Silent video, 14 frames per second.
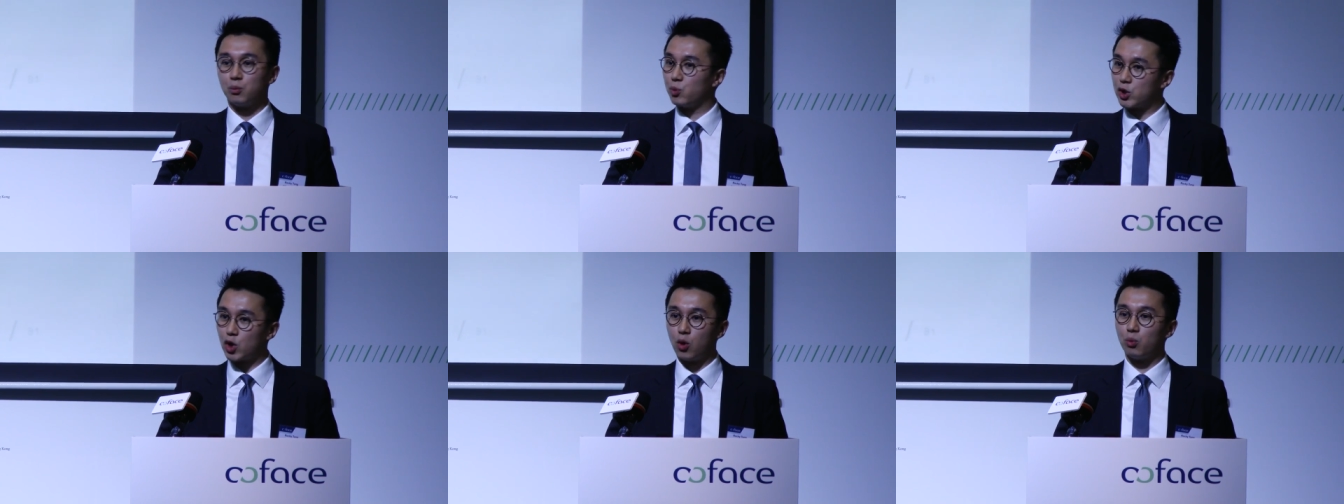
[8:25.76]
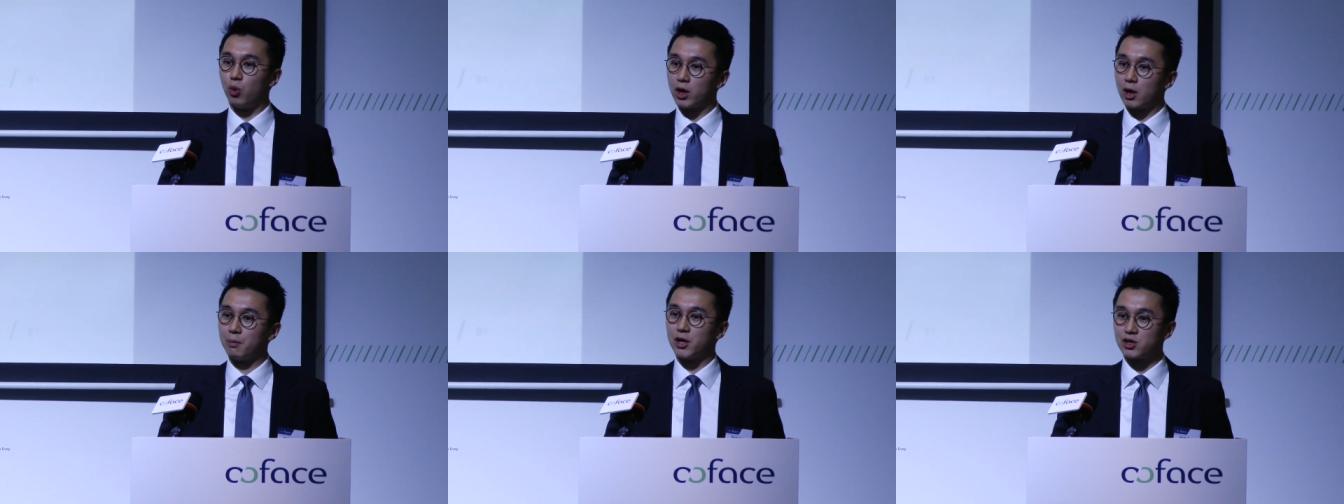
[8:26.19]
we don't
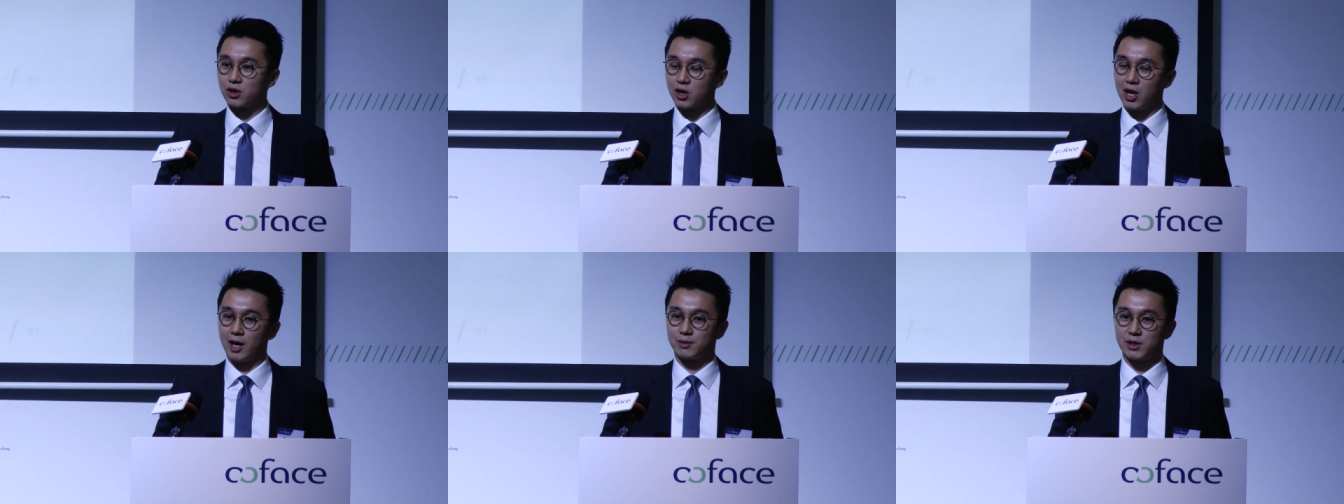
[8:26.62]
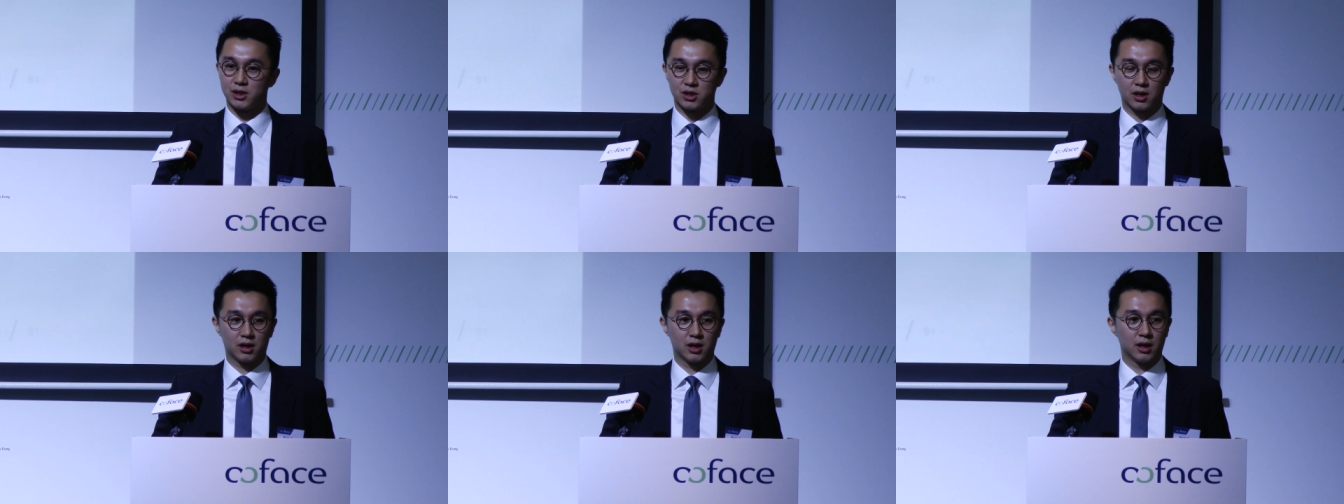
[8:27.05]
want a major collapse
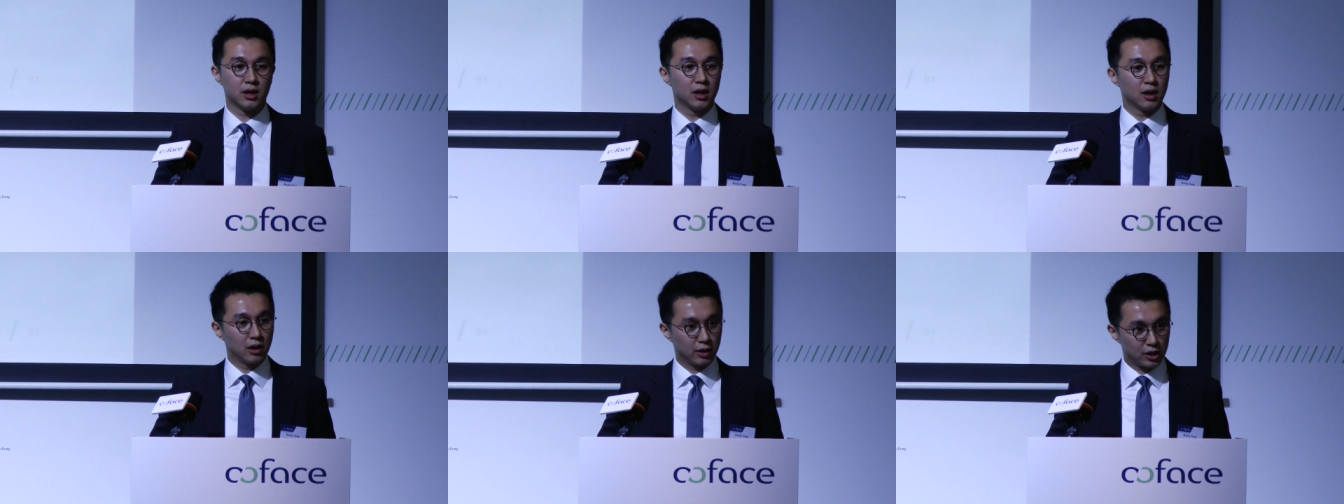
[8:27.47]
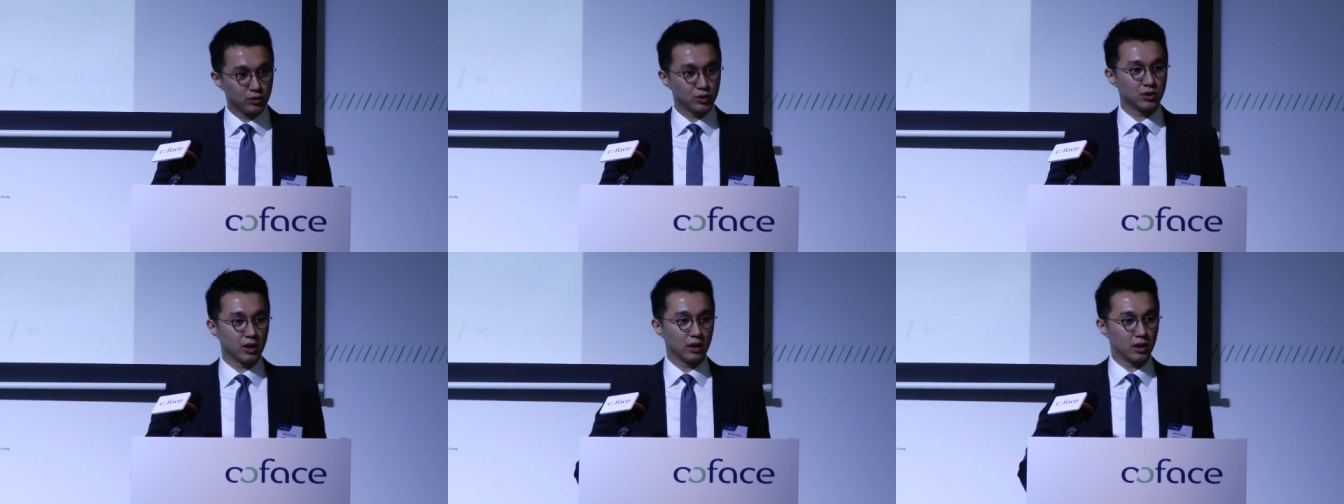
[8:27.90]
in China uh, due
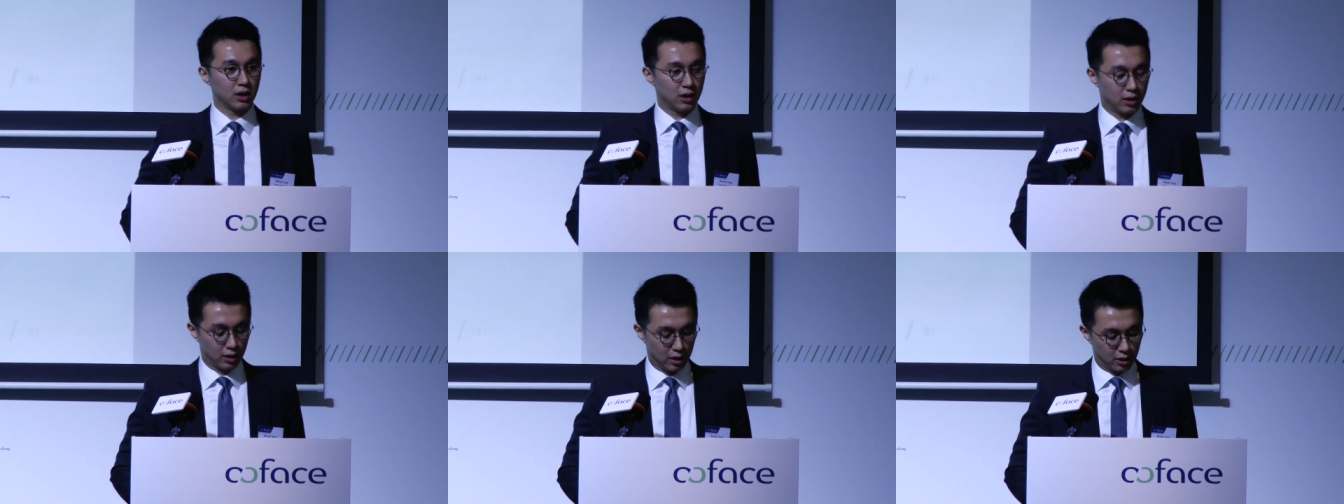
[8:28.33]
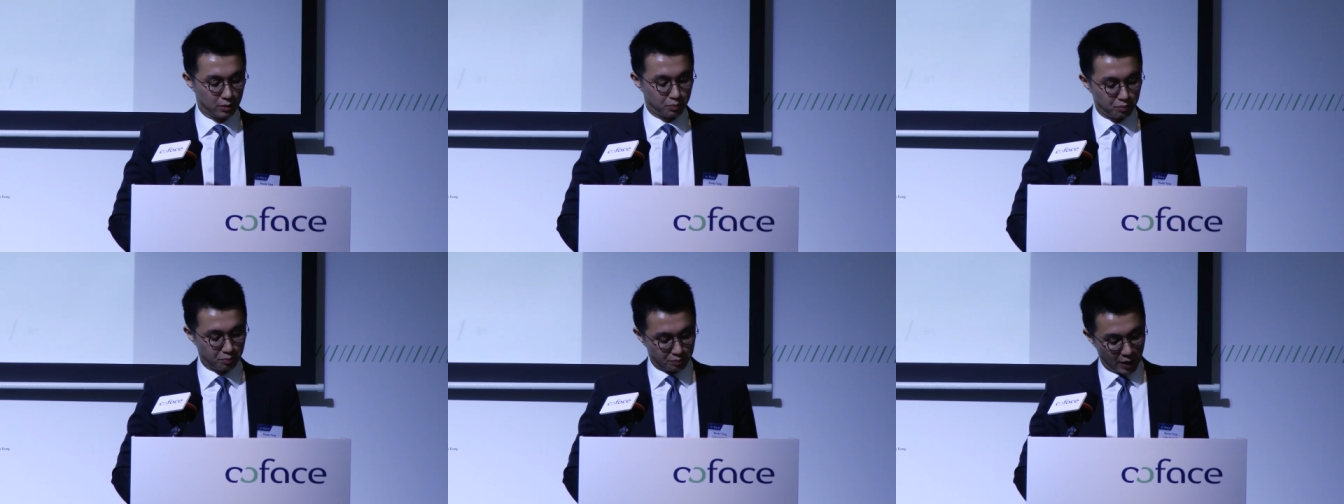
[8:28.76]
to the
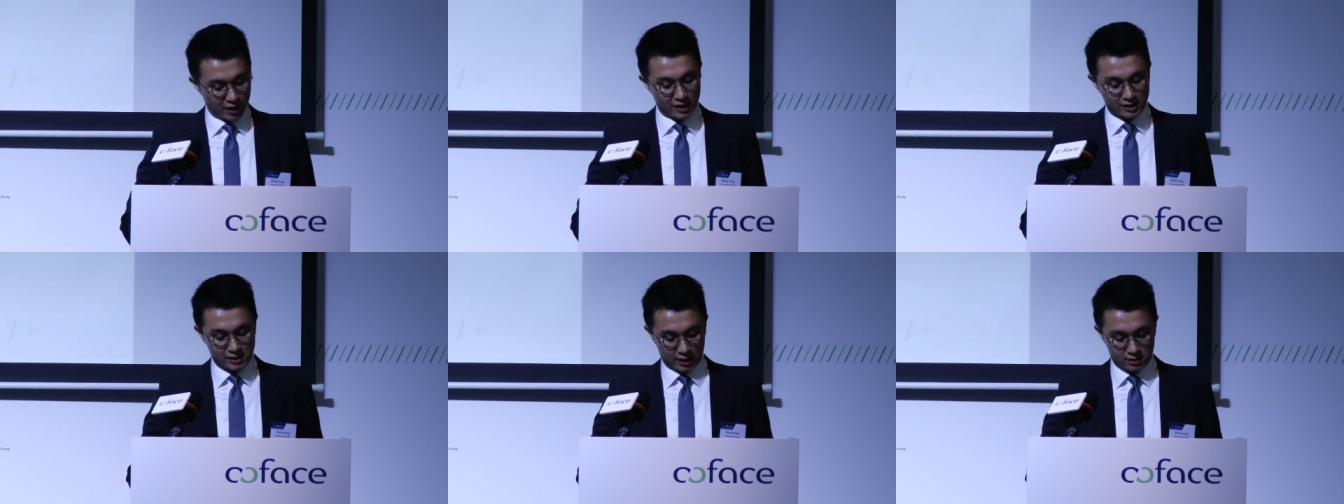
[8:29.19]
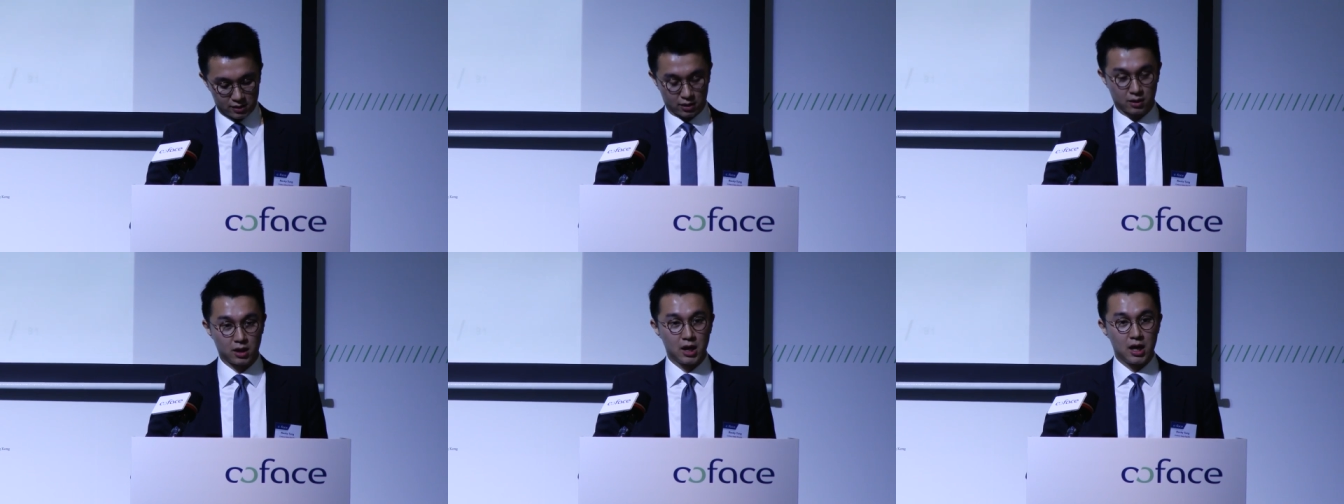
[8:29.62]
uh, uh, banking
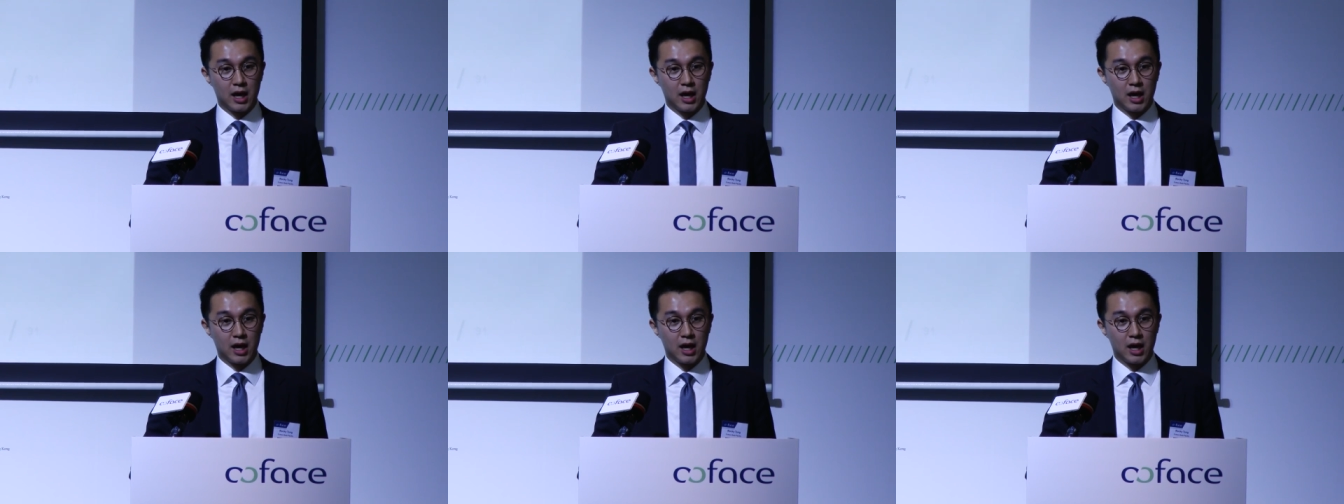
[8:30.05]
sector.